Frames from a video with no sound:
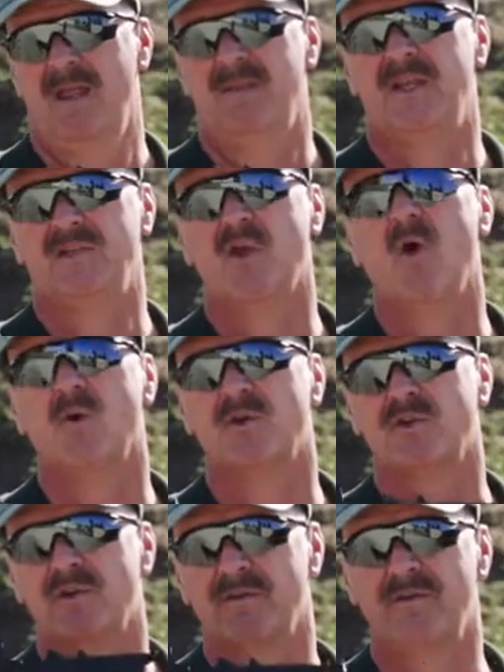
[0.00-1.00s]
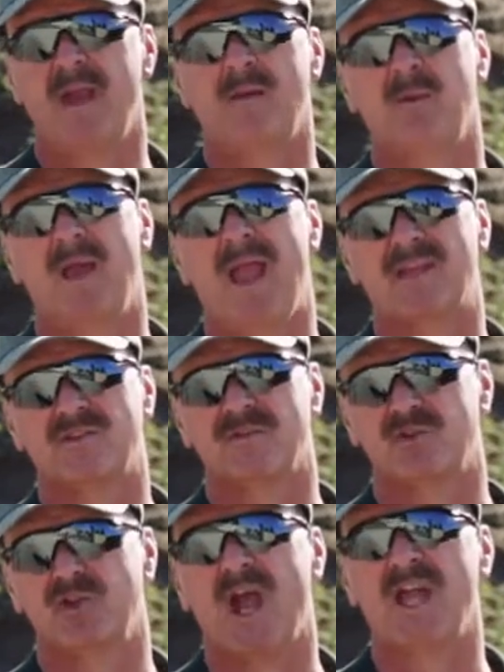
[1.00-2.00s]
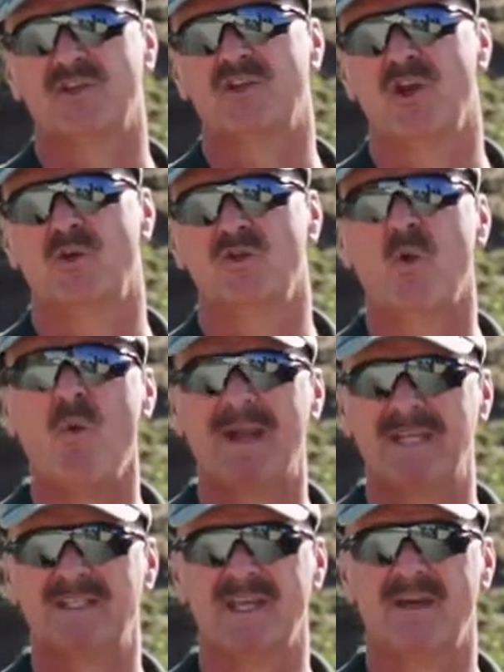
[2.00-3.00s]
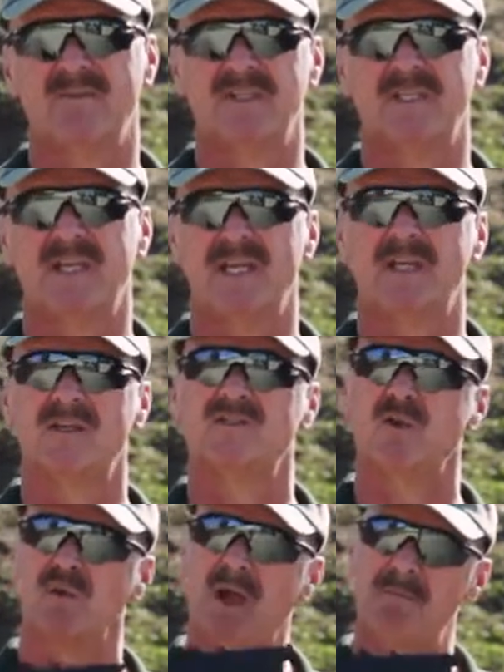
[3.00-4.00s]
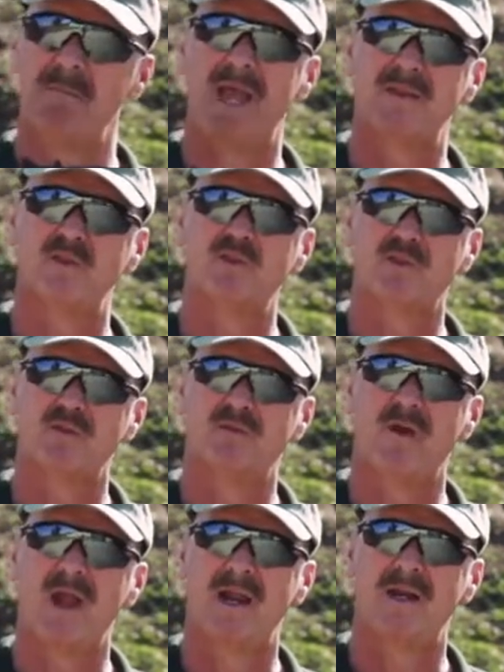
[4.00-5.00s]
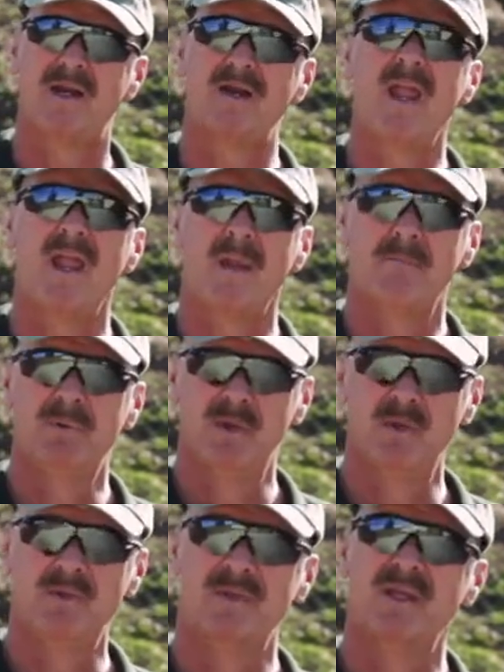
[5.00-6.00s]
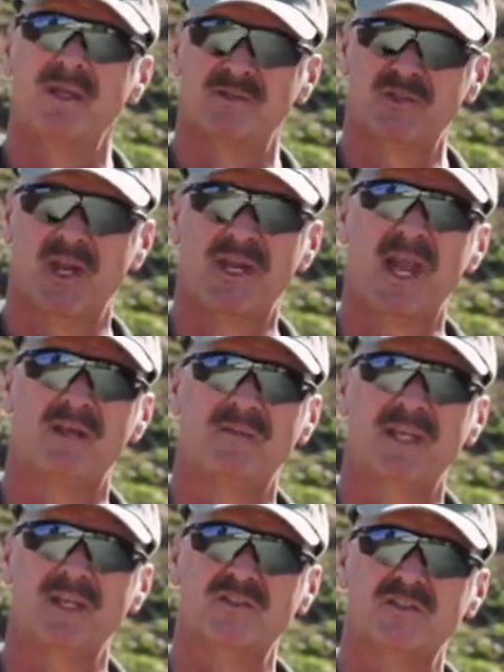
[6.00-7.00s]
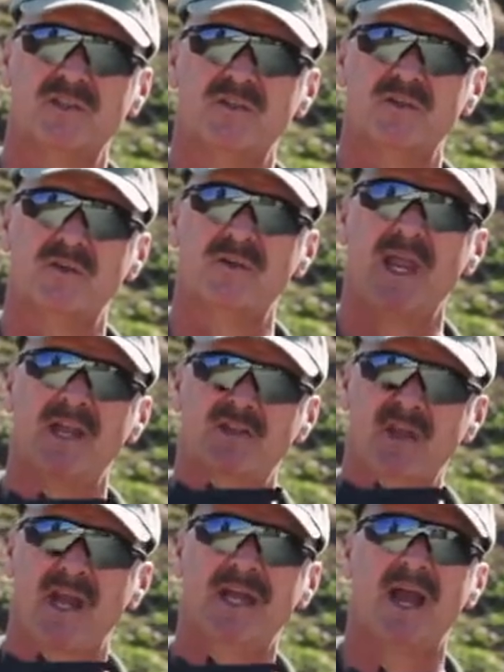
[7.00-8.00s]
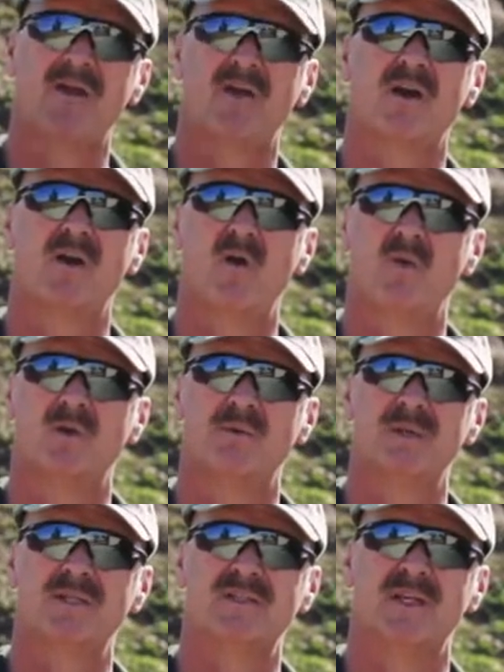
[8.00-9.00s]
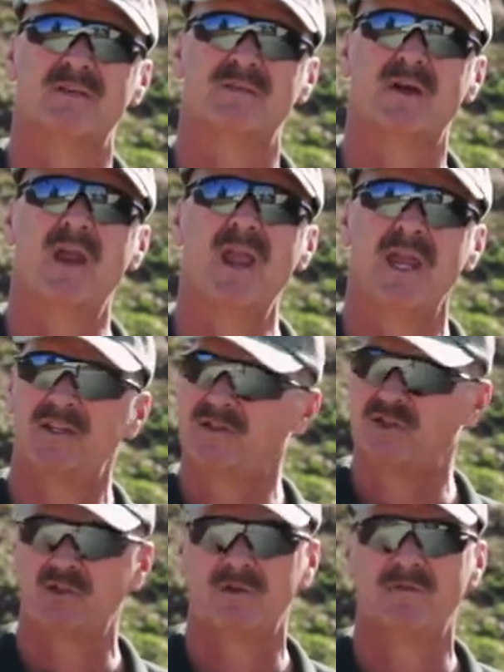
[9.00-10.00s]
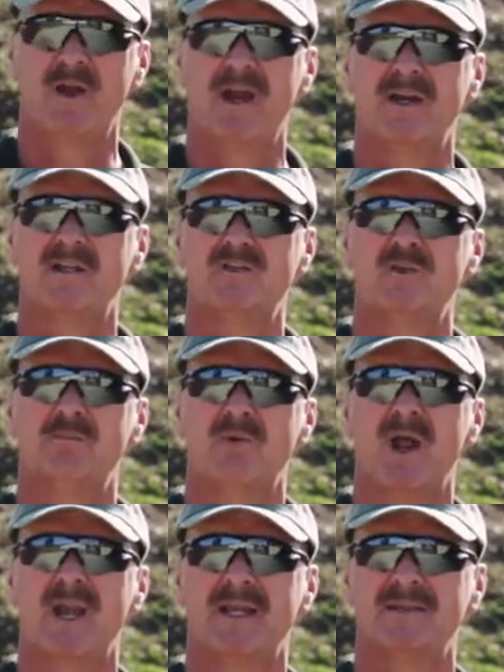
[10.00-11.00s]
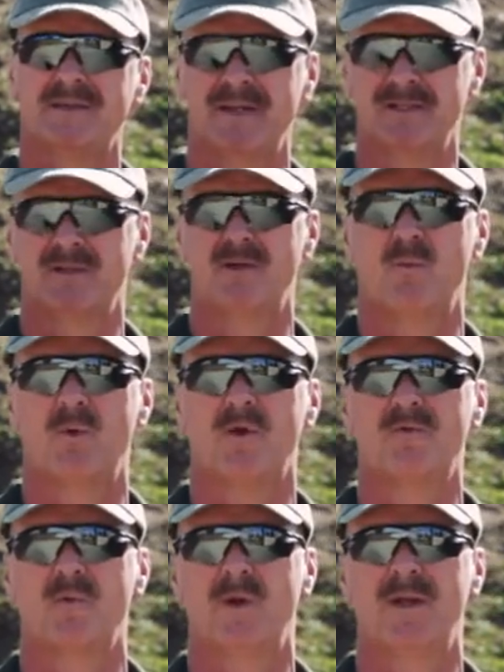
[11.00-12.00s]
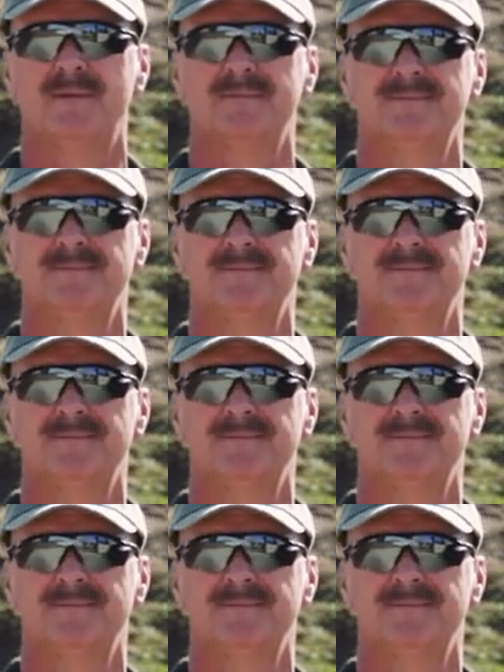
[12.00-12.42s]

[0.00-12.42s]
These lowers are available as of SHOT Show 2017. So come by the Surefire booth, check out the Institute, and check out our lower receiver. It's a Surefire Institute product. It's going to work for you.